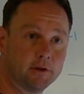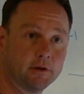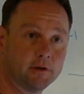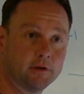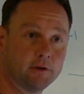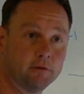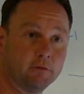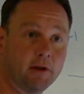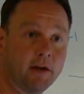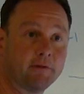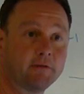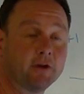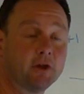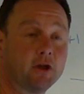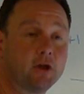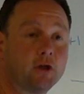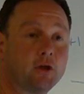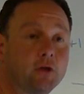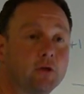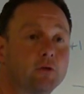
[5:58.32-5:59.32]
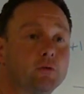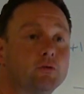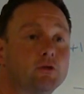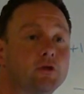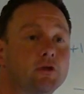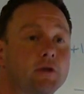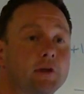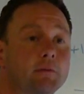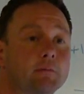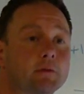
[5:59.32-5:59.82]
you have a huge
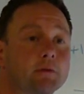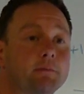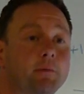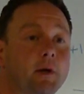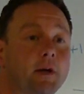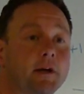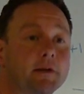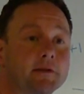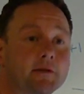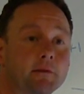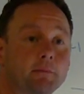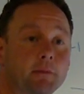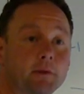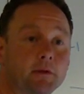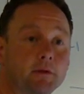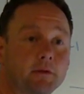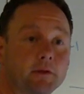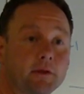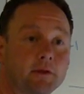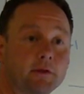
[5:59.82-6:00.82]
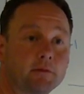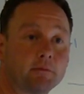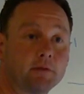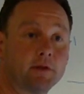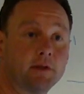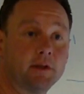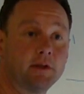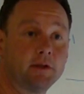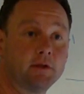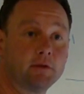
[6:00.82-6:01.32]
number of possibilities
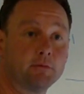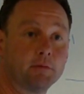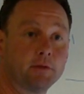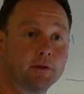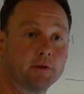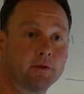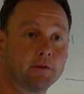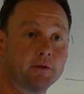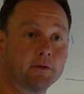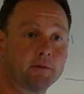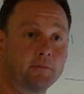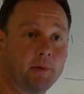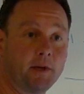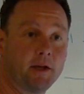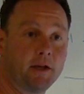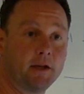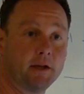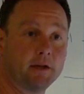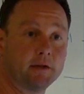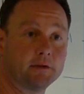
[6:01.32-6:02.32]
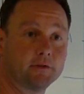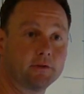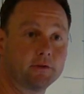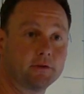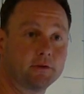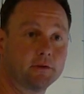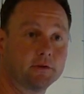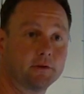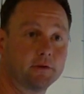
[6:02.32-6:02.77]
within each one of those bands.